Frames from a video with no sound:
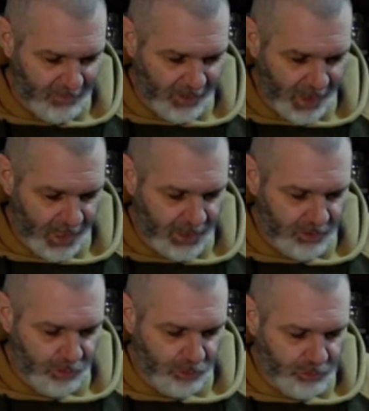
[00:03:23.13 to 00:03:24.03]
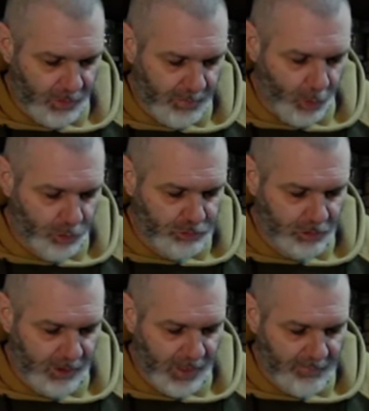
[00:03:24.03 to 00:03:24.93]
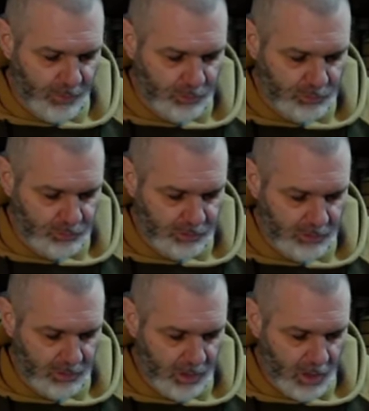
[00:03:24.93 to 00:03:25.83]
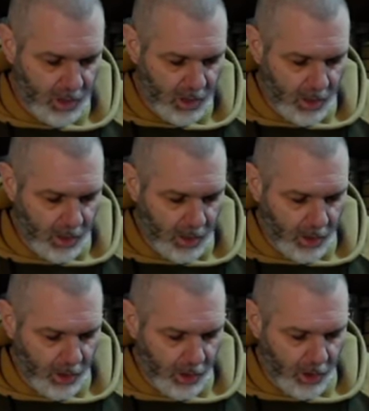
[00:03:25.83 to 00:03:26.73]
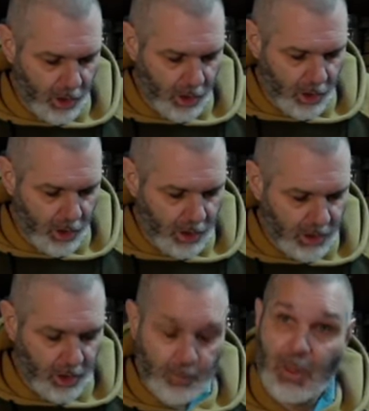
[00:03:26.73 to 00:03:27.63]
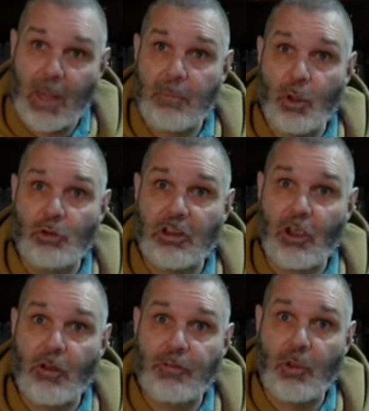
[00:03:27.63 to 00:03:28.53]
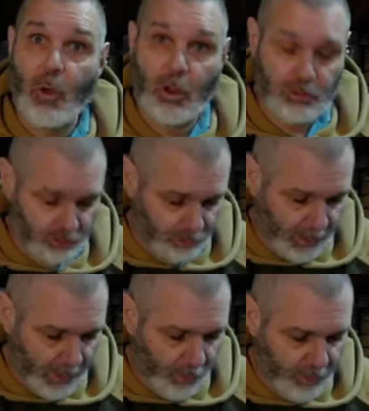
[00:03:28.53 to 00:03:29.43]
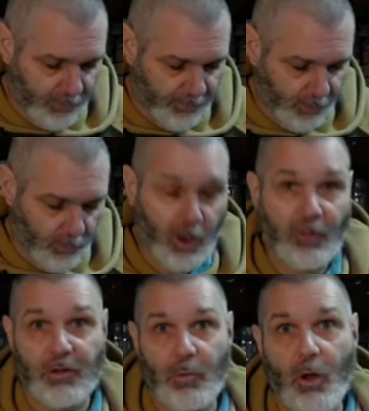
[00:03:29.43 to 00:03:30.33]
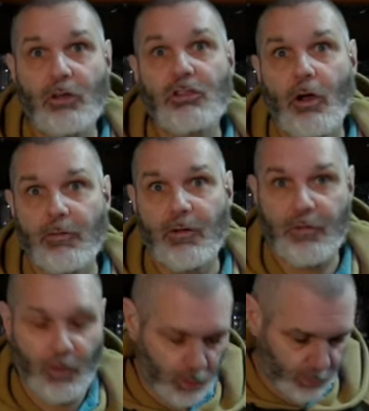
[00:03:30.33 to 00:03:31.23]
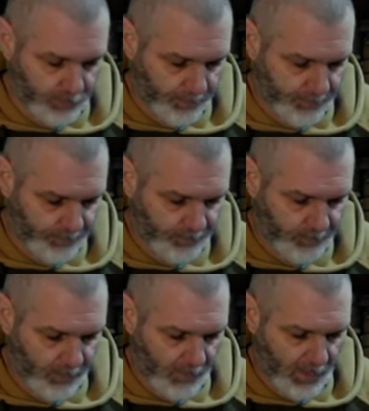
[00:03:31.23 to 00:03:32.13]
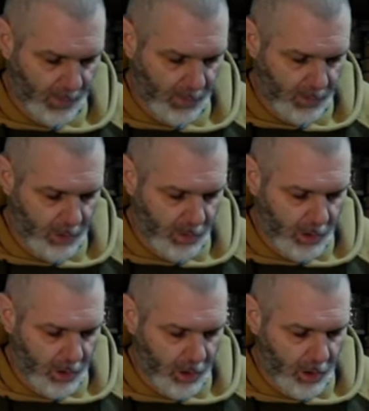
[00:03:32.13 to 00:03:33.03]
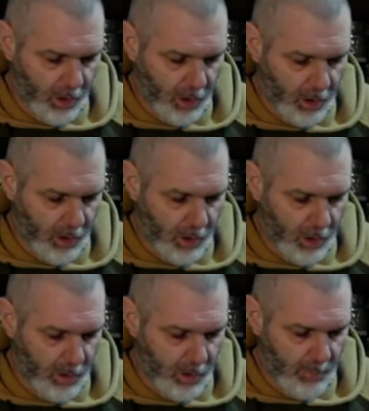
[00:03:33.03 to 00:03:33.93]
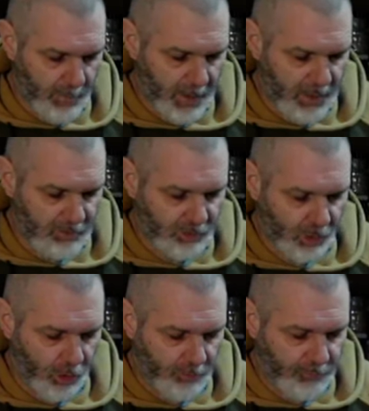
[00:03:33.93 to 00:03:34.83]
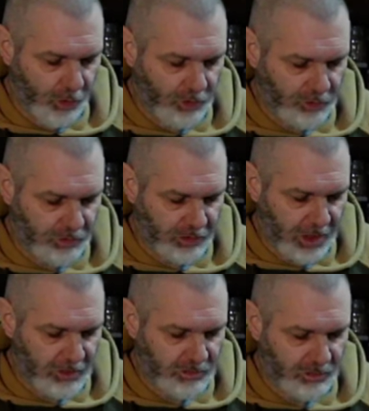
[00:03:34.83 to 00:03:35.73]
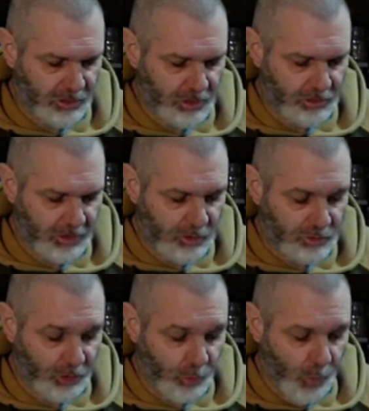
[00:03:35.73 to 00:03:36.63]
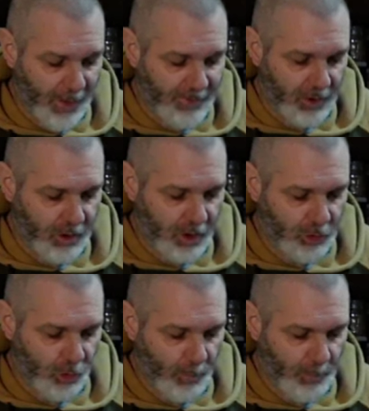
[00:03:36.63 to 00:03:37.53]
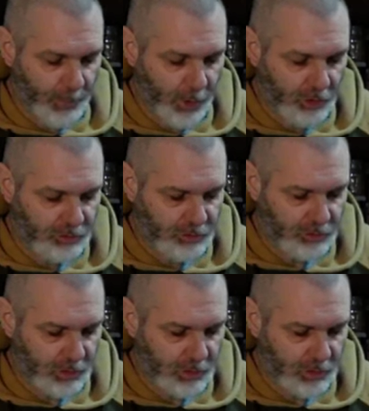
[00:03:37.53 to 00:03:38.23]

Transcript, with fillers: Right, it does your emotion levels. Uh, you can play music off your watch as well, or your phone, well, off your watch, off your phone. Uh, it's got voice assist, tells you the weather, a compass,